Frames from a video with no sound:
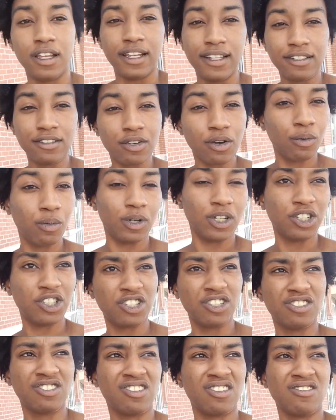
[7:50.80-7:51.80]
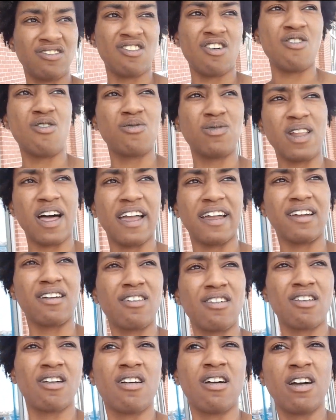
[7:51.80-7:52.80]
intuition to know, like,
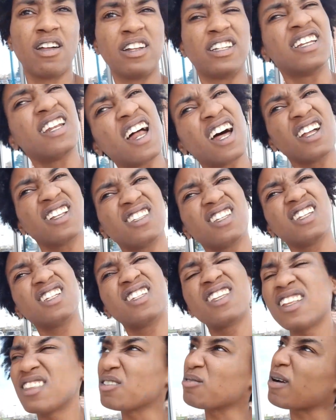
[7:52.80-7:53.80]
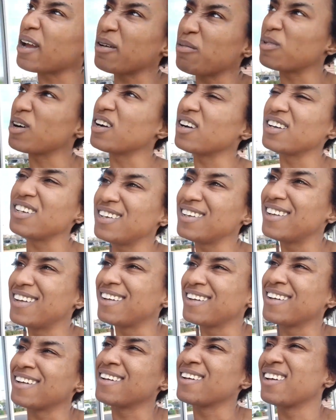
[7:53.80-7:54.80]
is that the right word?
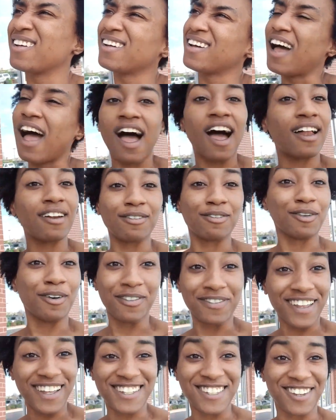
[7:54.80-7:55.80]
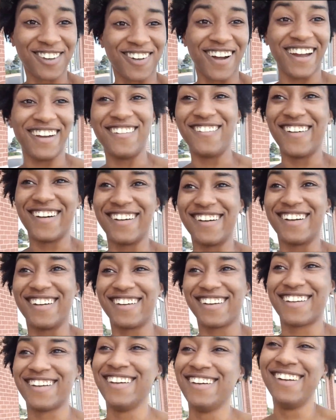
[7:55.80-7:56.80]
I don't know if that's the right word.
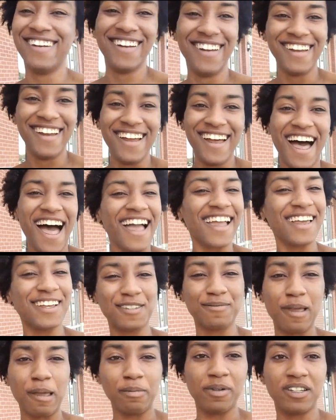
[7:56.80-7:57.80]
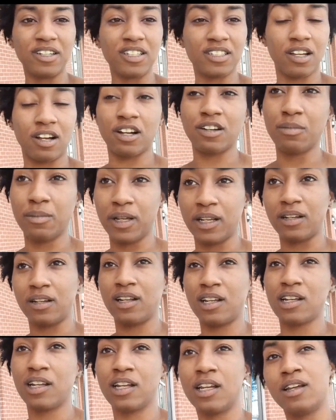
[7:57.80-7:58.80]
I guess maybe discernment,
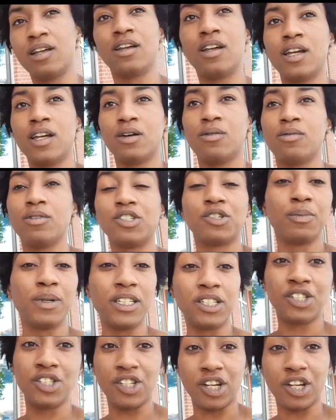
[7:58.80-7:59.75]
which means